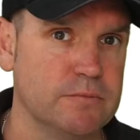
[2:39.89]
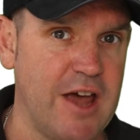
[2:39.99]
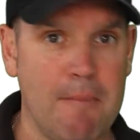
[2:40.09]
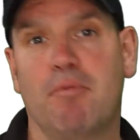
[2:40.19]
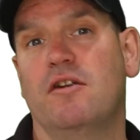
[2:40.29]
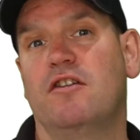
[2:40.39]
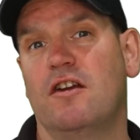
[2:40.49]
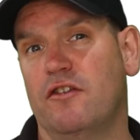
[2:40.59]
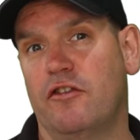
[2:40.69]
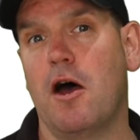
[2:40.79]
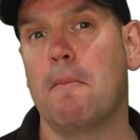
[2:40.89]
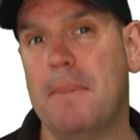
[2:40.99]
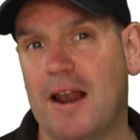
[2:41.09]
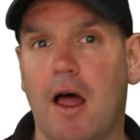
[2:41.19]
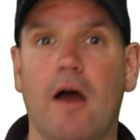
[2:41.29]
temperatures that are
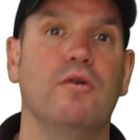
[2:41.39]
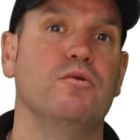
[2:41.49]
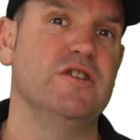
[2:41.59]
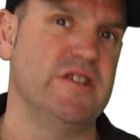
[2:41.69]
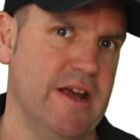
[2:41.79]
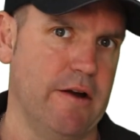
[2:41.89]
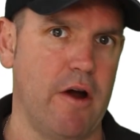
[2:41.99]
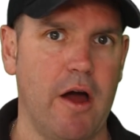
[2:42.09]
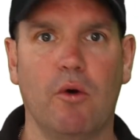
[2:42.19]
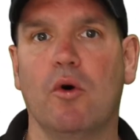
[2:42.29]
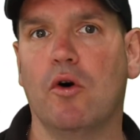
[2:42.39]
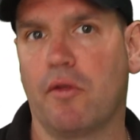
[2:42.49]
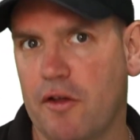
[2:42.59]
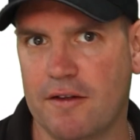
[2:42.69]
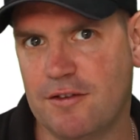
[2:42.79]
below zero or
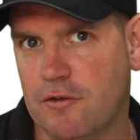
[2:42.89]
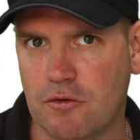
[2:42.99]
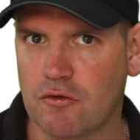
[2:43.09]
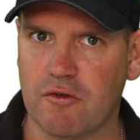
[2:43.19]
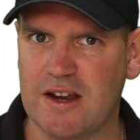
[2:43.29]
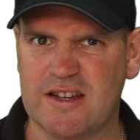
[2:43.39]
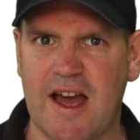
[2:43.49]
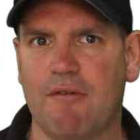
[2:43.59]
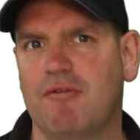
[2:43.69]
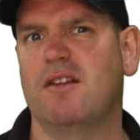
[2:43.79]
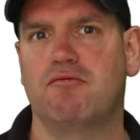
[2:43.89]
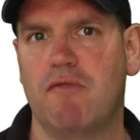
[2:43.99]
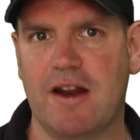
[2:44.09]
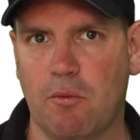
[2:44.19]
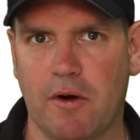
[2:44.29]
32 degrees F. That's
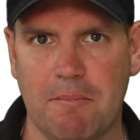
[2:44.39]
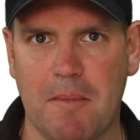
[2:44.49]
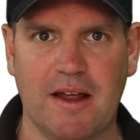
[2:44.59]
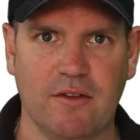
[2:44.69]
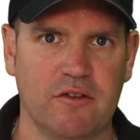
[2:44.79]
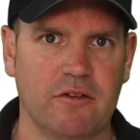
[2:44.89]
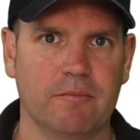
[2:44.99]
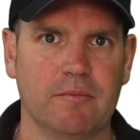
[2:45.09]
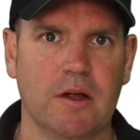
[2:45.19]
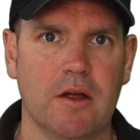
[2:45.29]
really what it means.